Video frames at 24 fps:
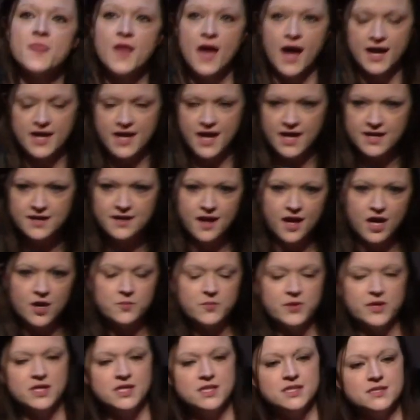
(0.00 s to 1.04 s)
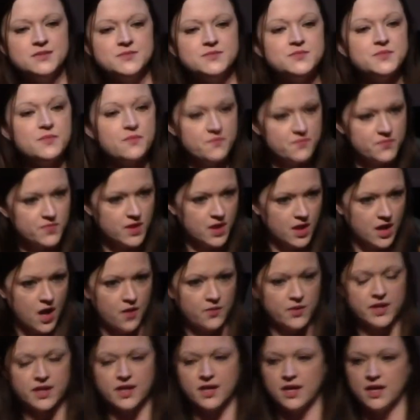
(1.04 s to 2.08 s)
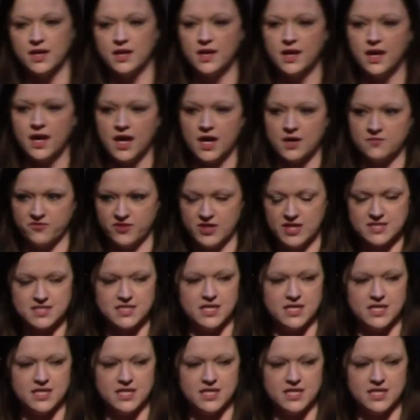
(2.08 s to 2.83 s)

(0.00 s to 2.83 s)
I end up going in for that